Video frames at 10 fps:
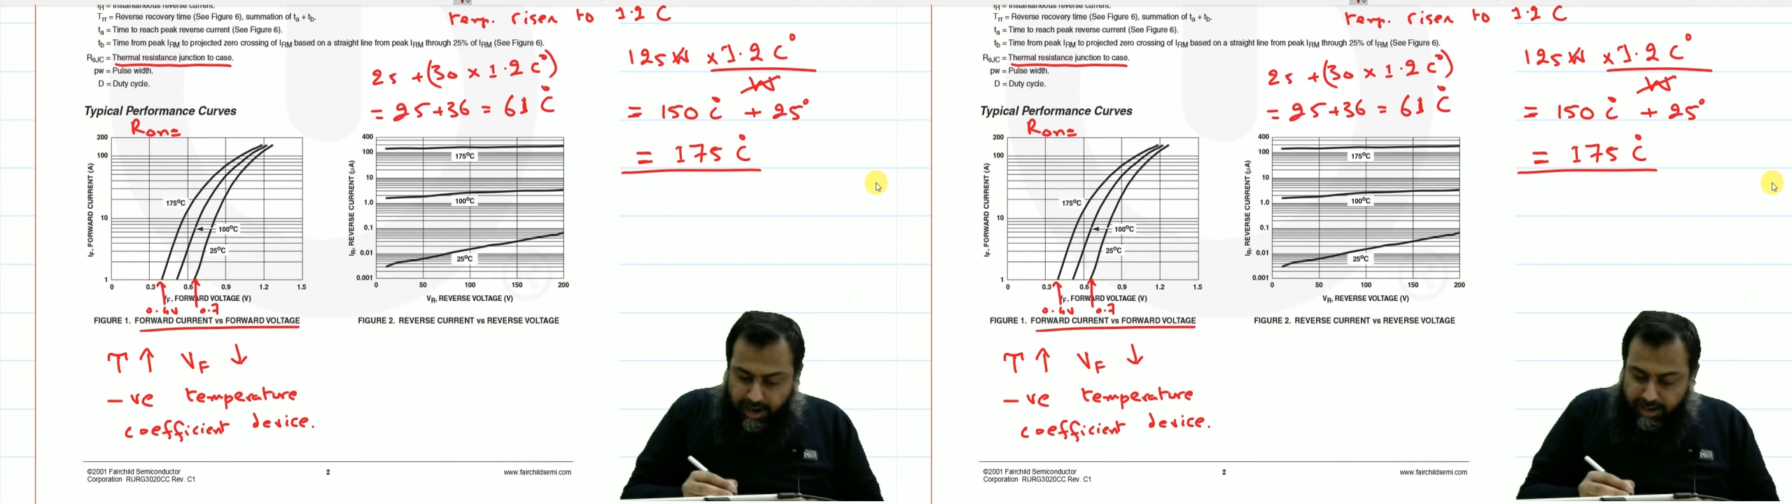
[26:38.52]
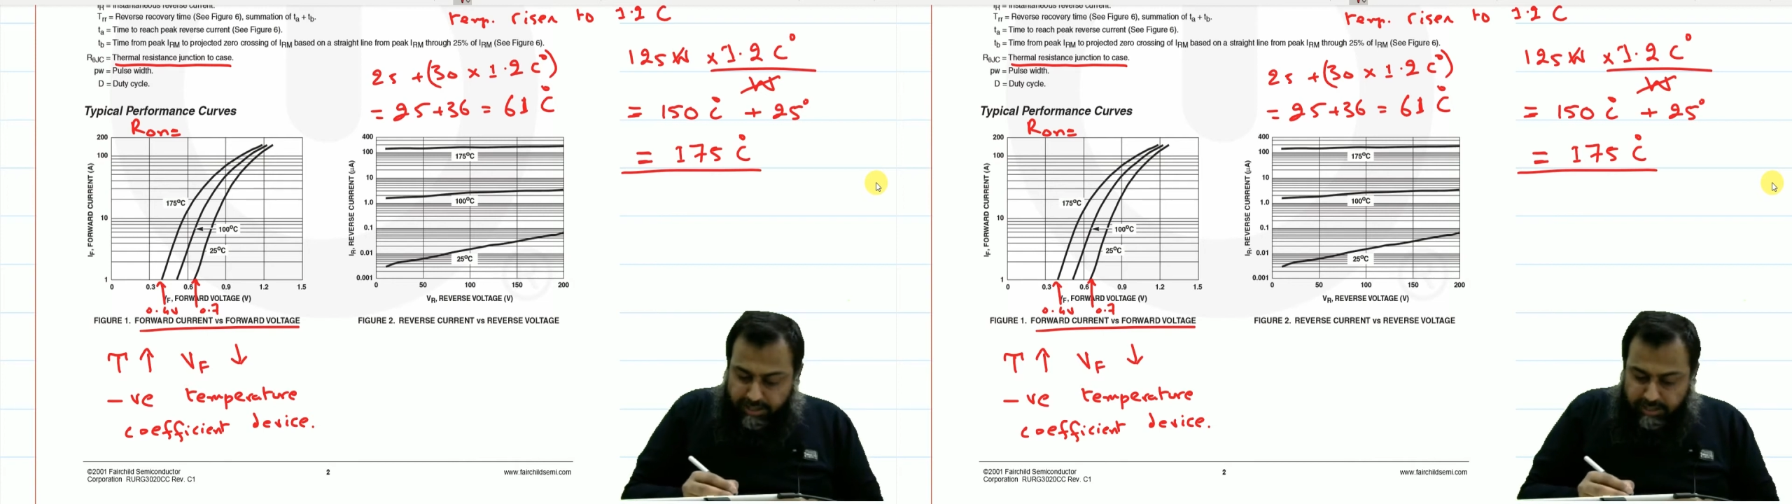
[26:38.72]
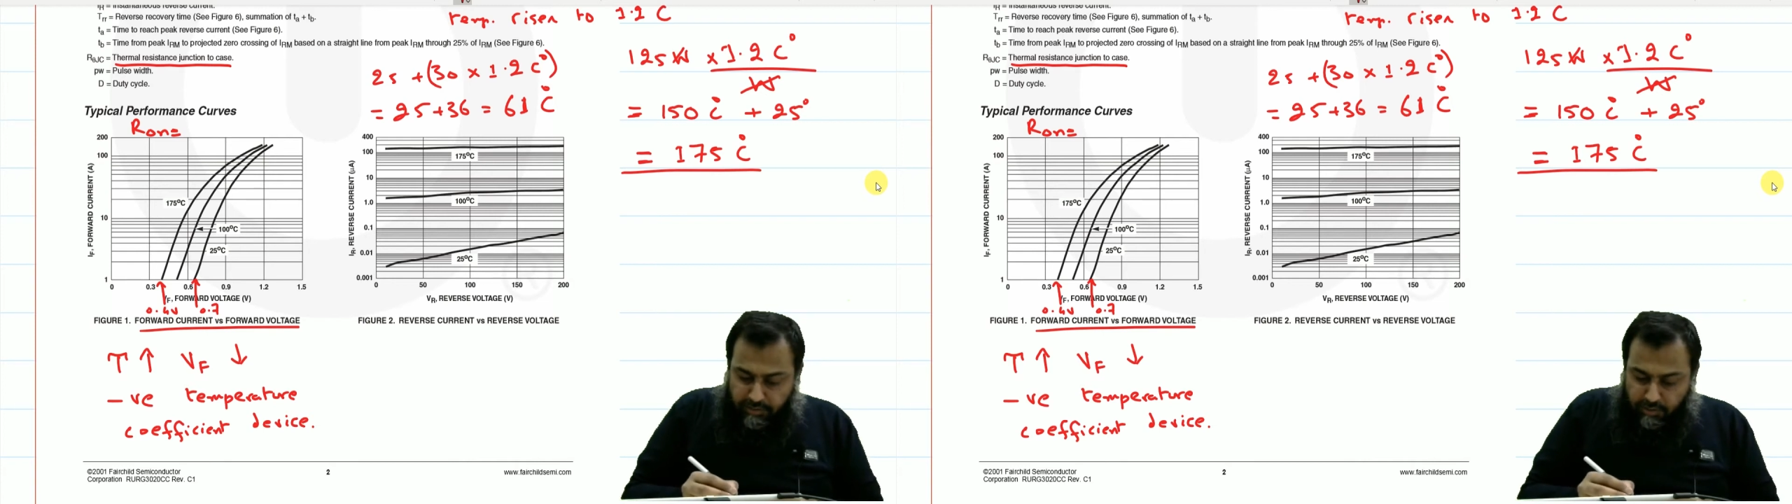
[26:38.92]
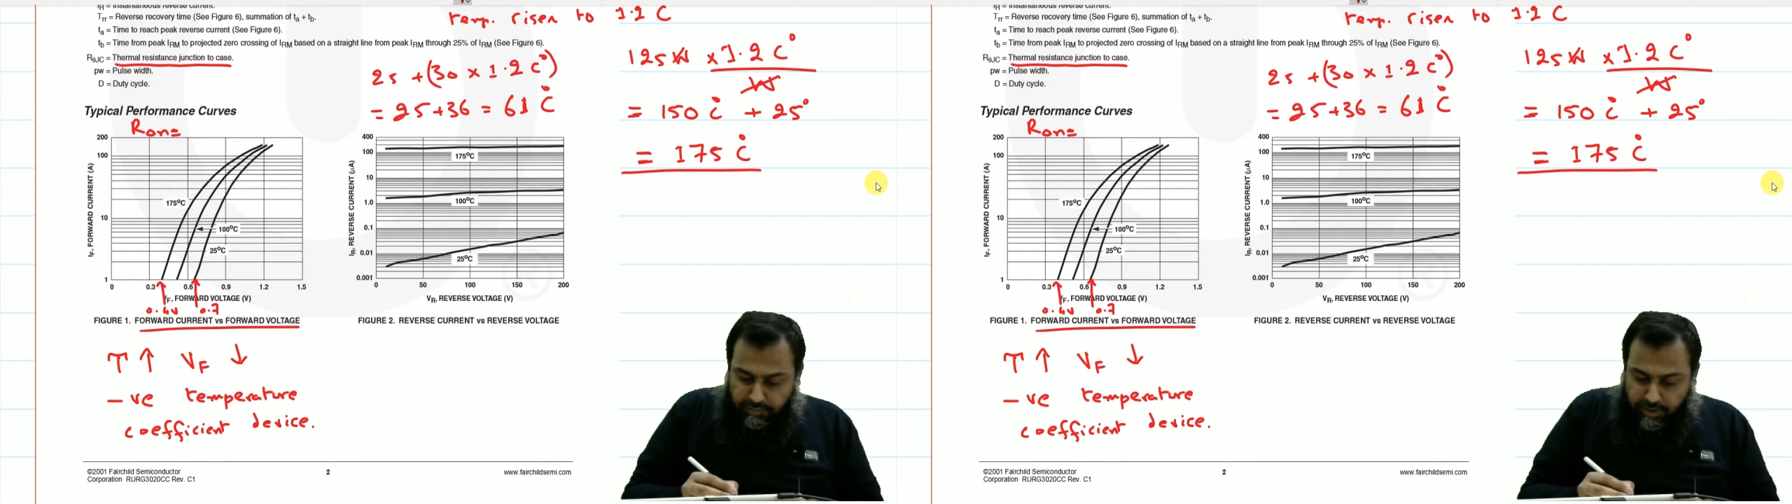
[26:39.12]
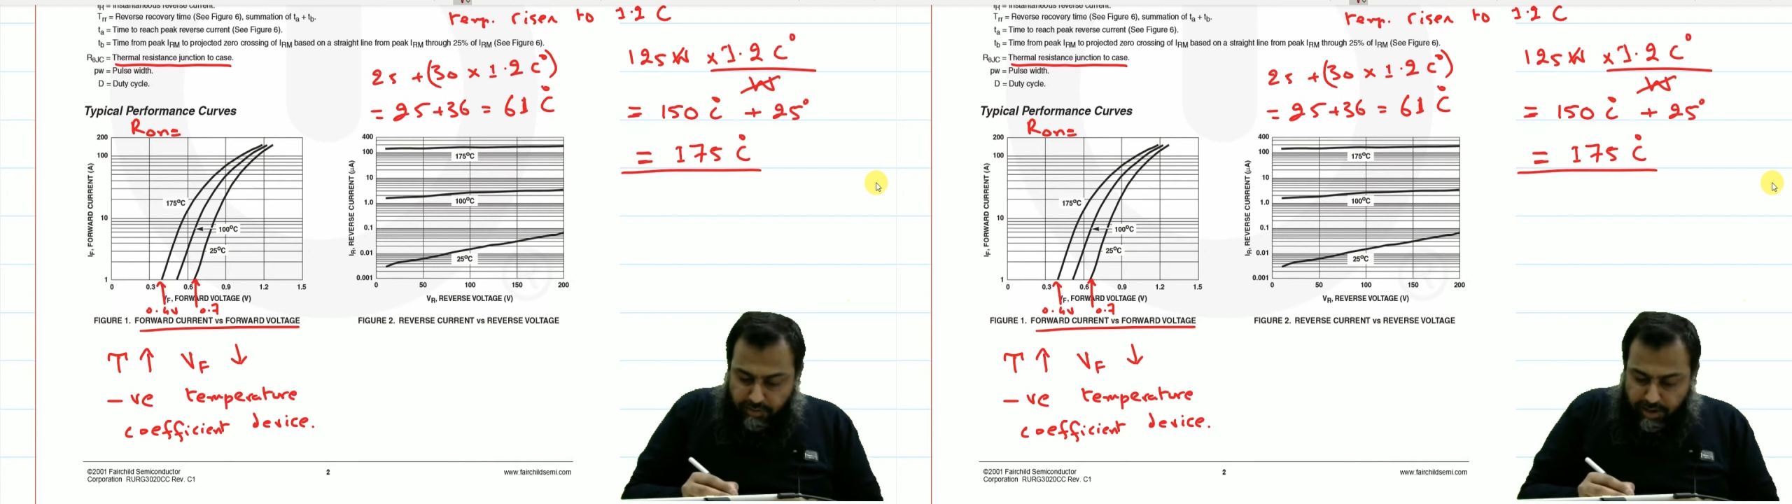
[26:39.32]
R is equal to
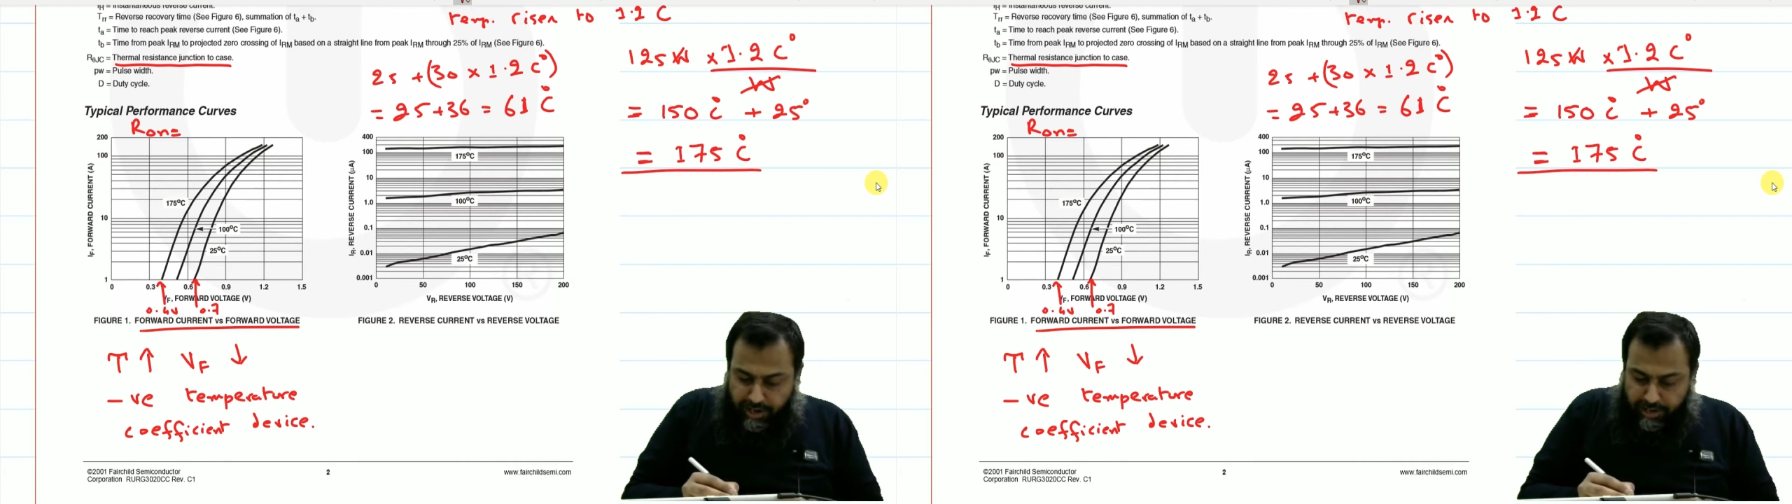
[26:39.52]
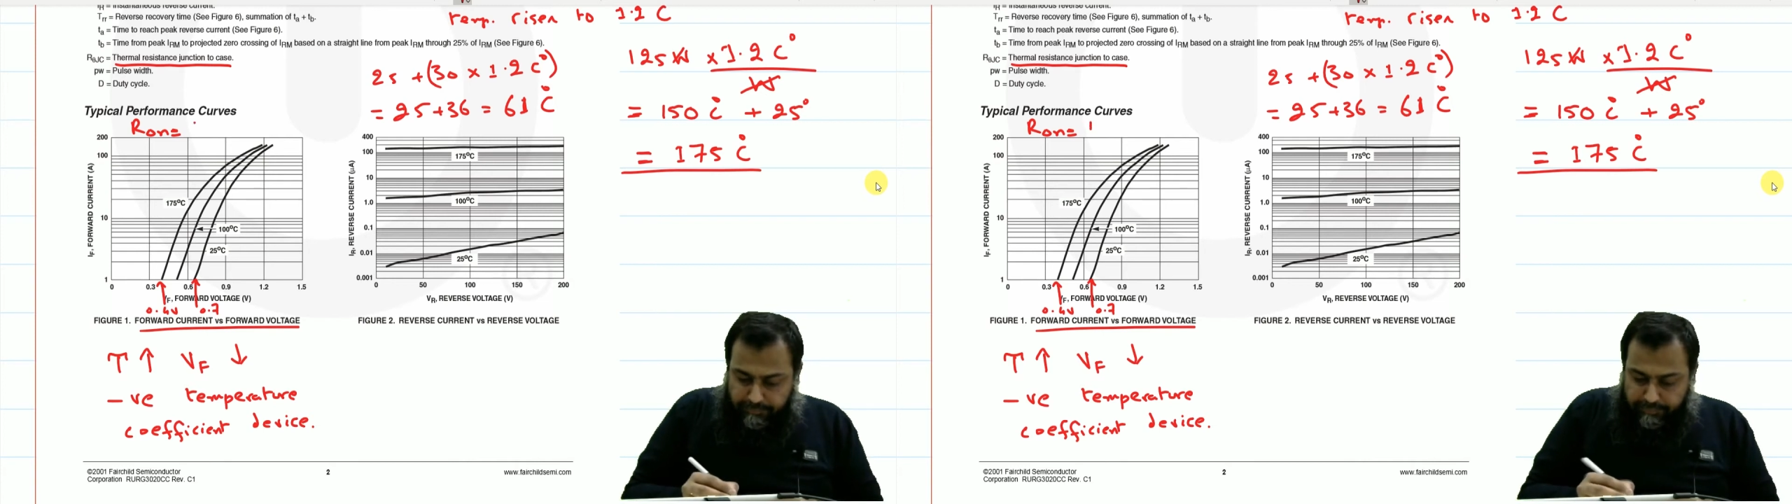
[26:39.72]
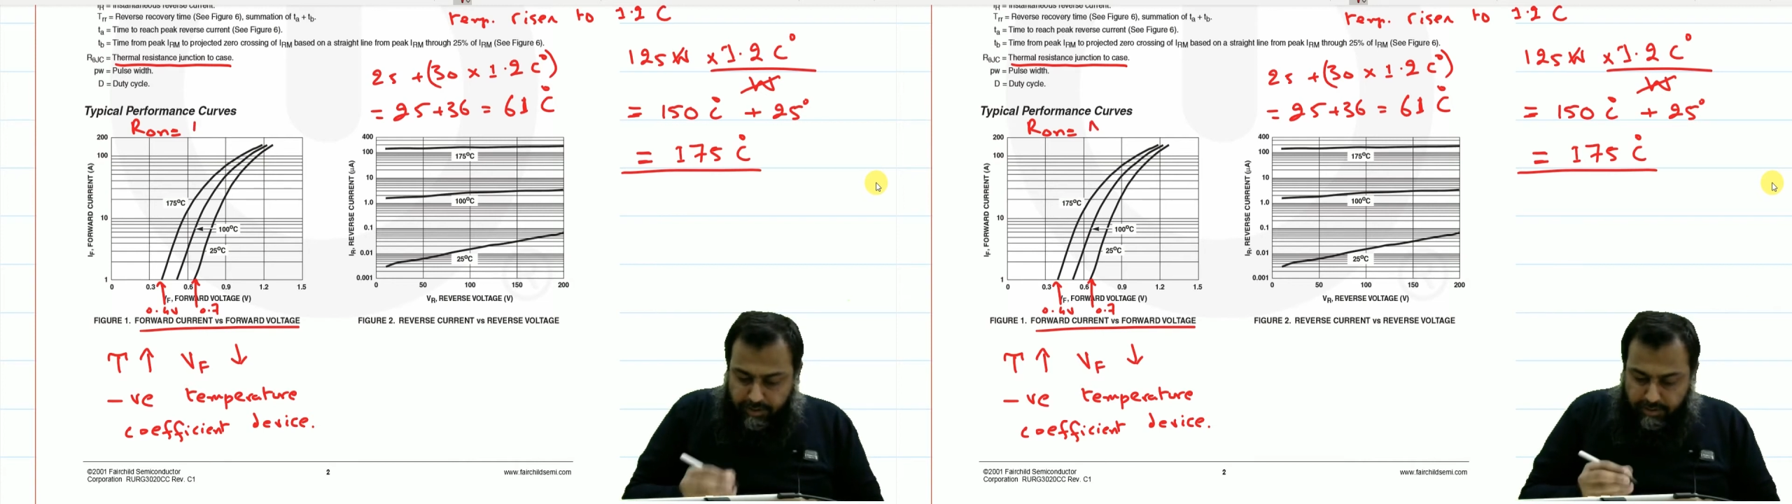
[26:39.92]
V over I,